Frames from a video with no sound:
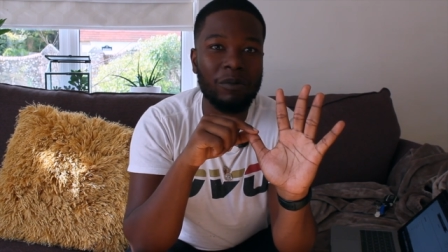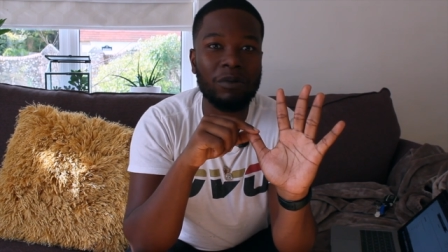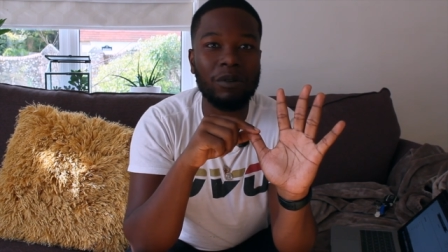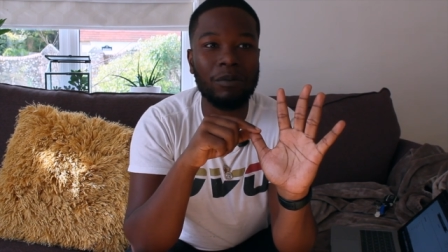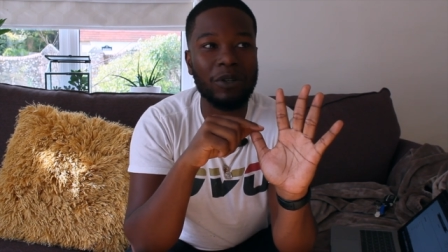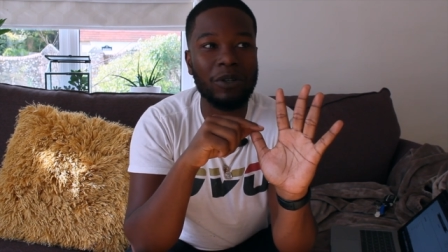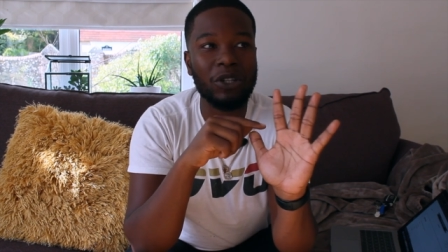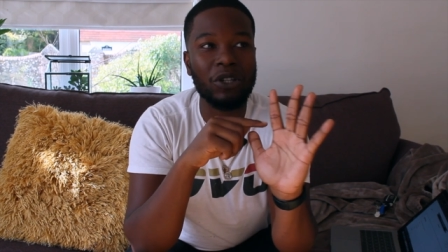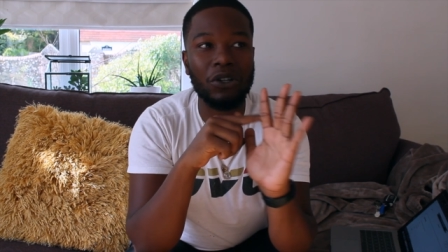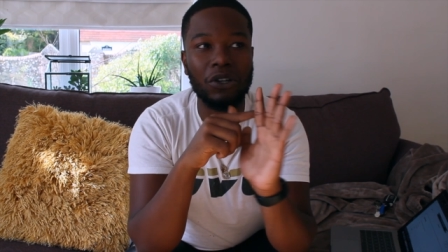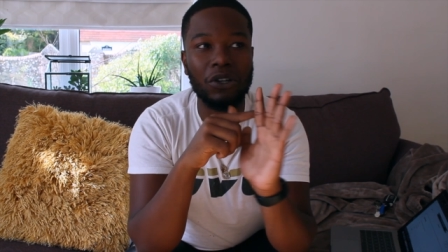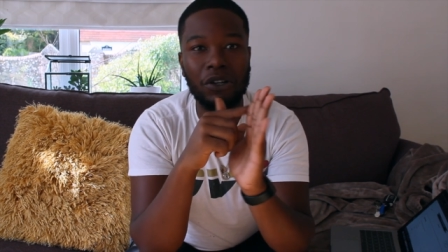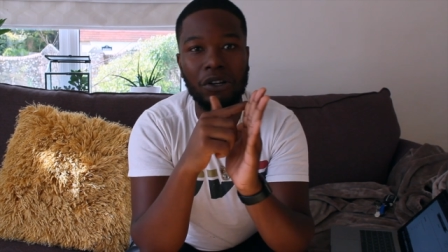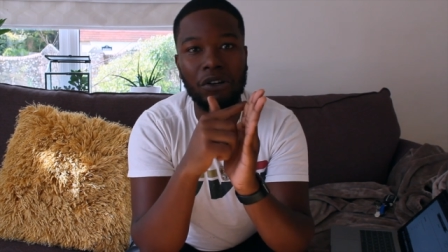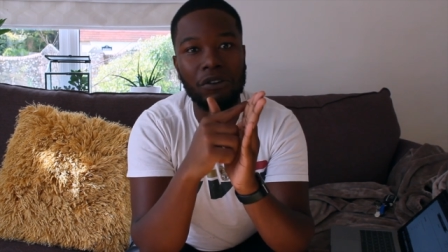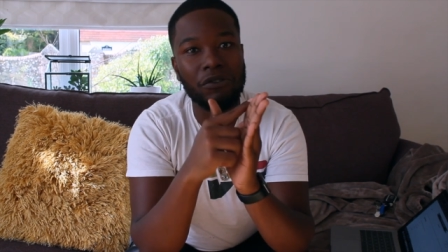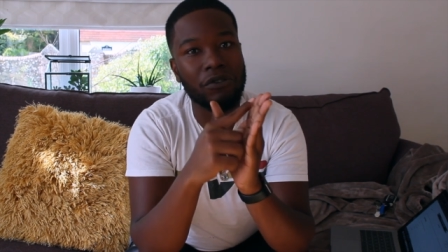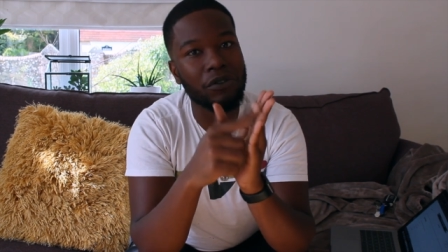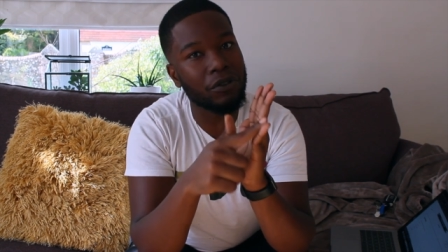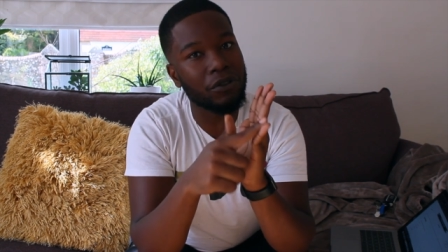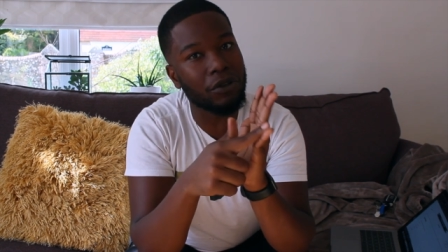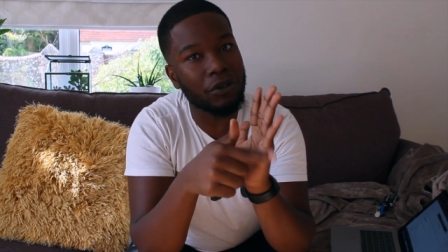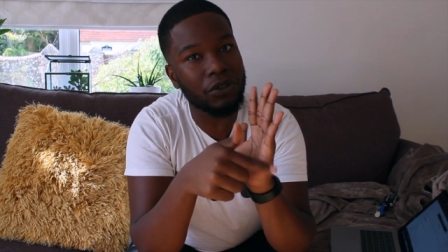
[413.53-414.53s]
are probably going to go
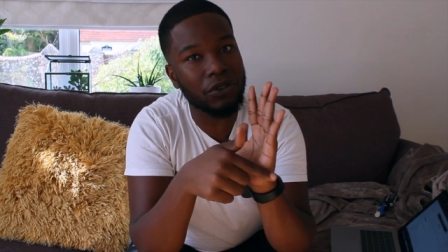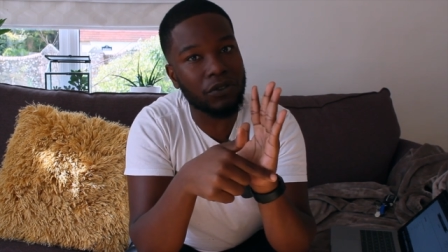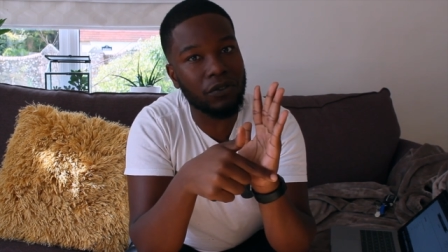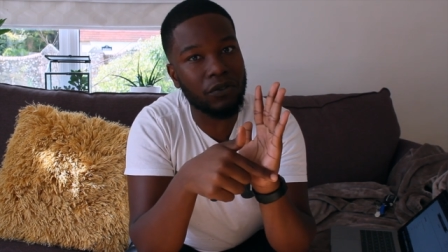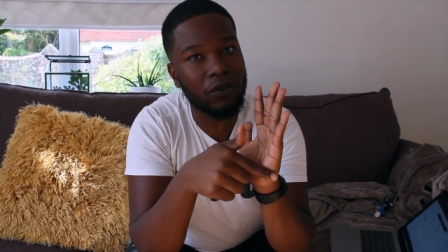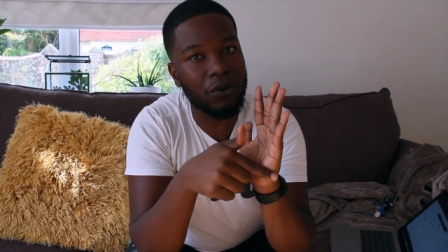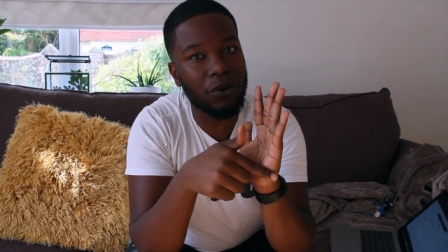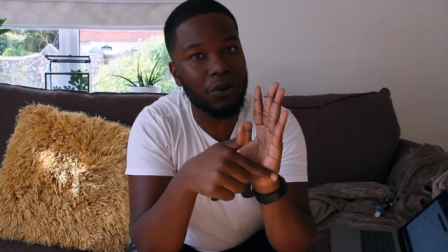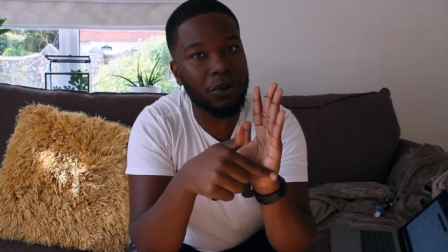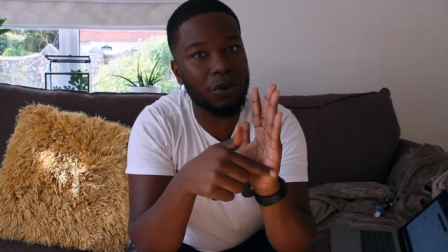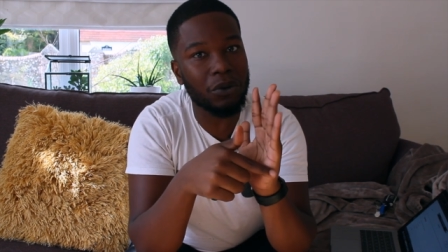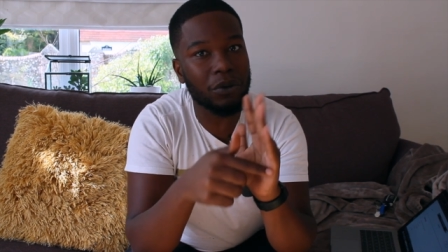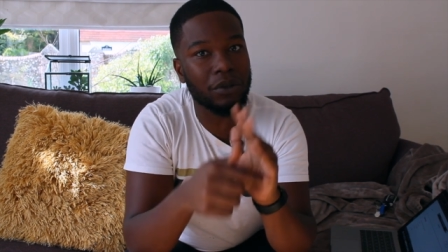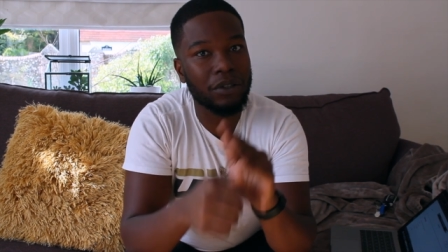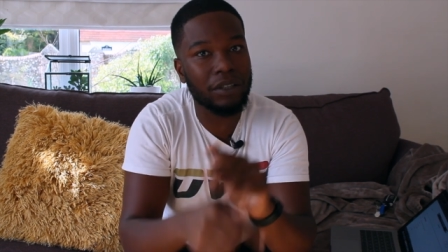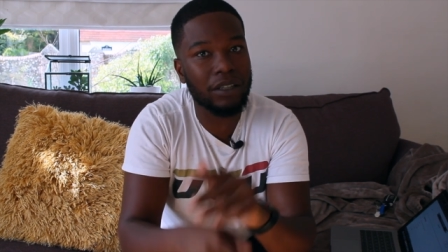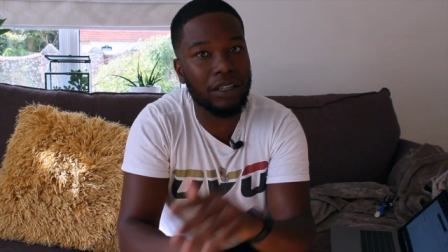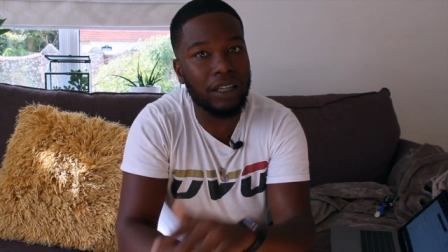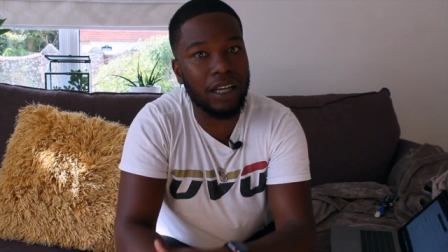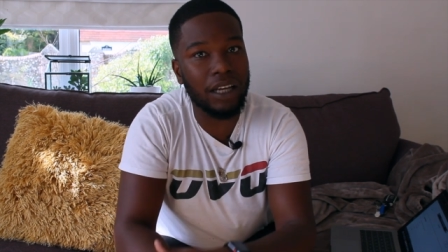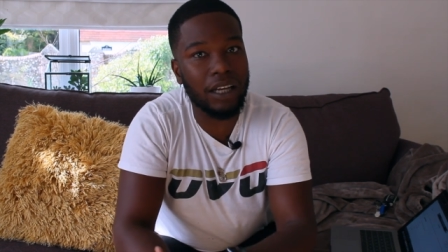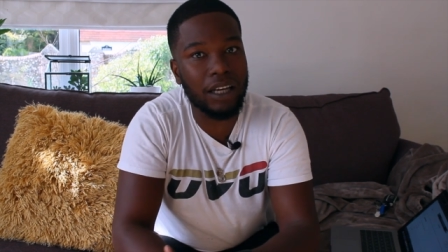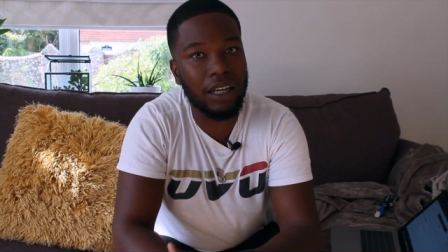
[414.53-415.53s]
for those four
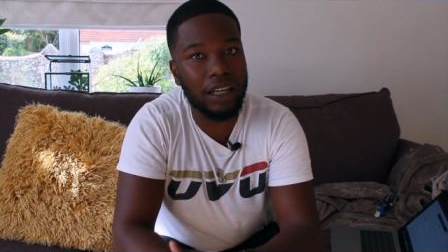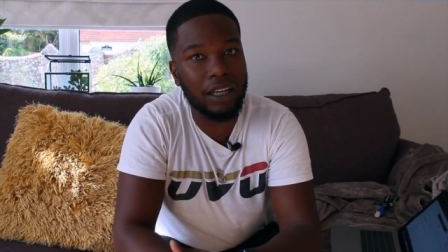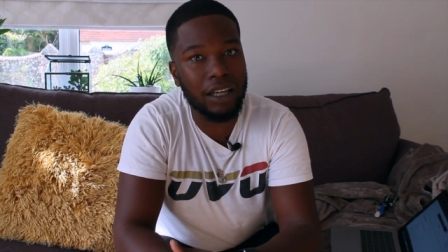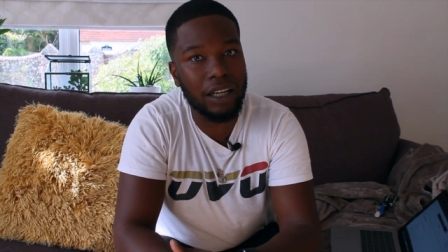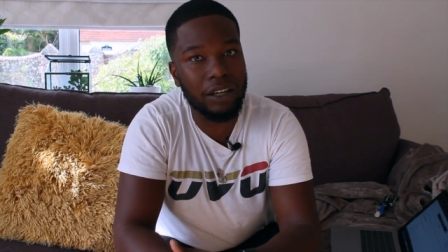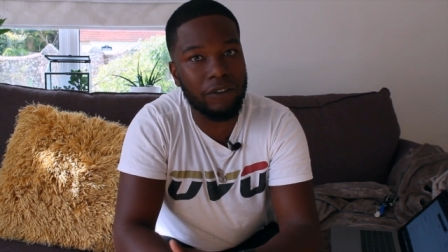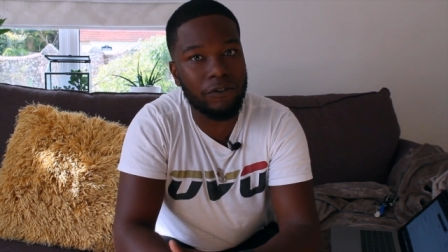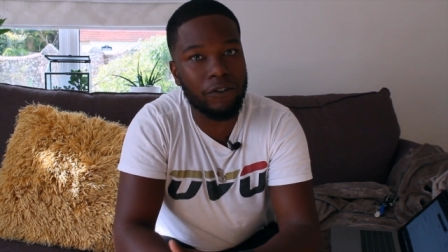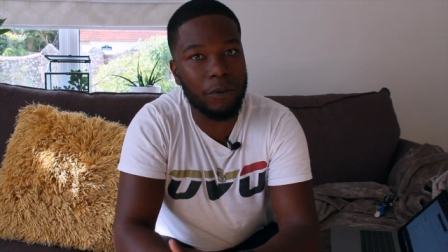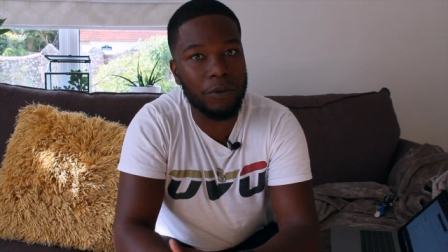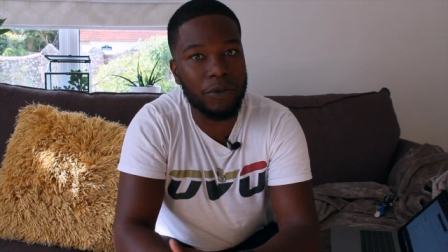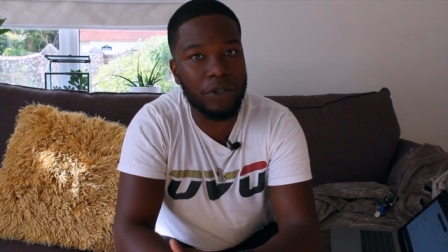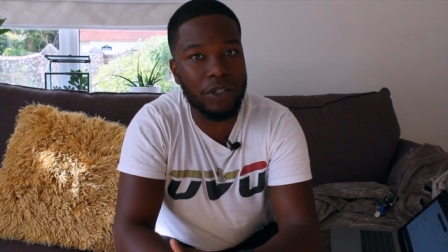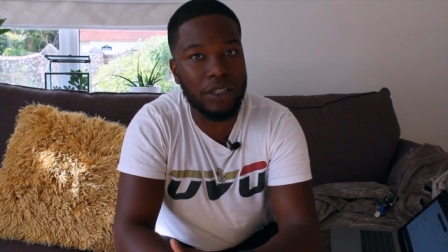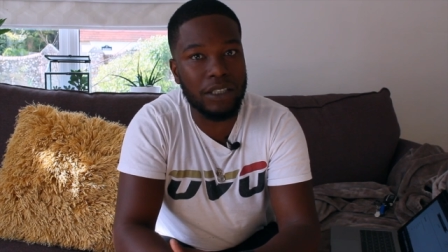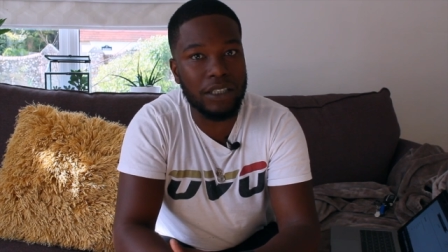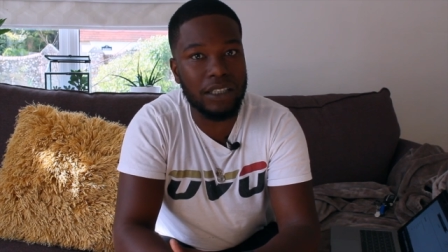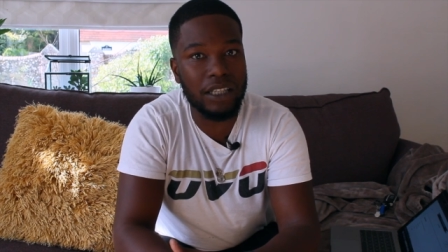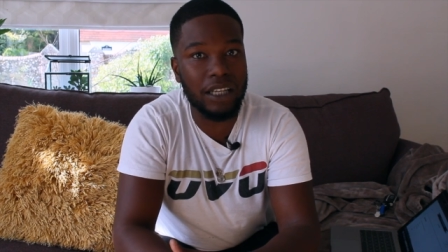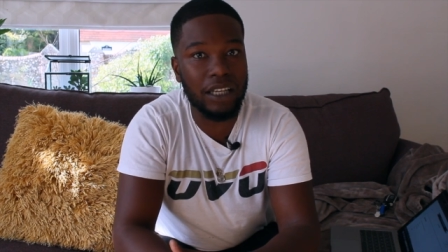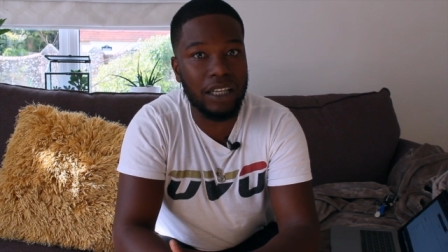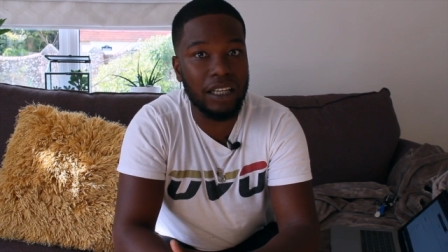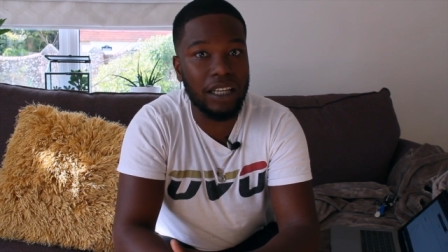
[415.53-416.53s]
uh, kind of
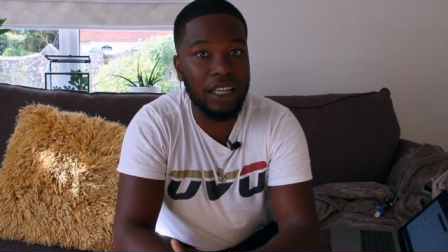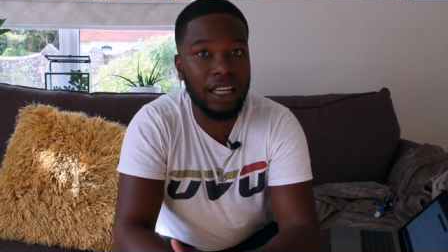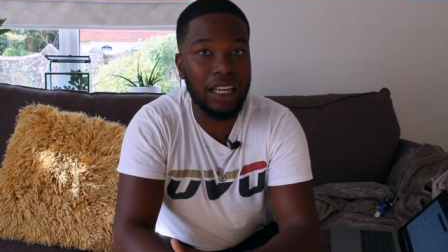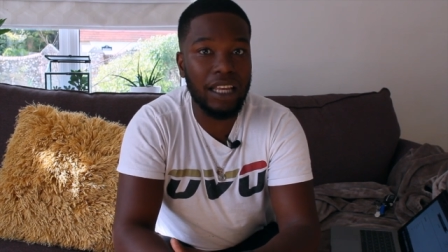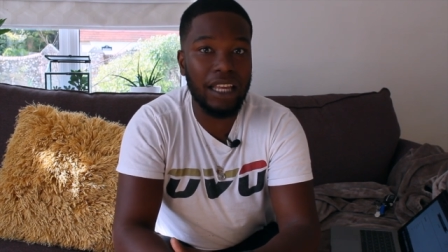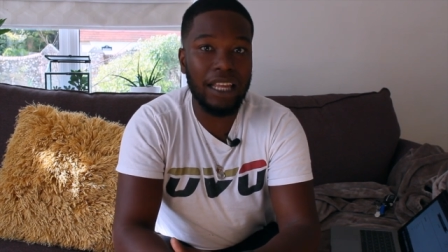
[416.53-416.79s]
options there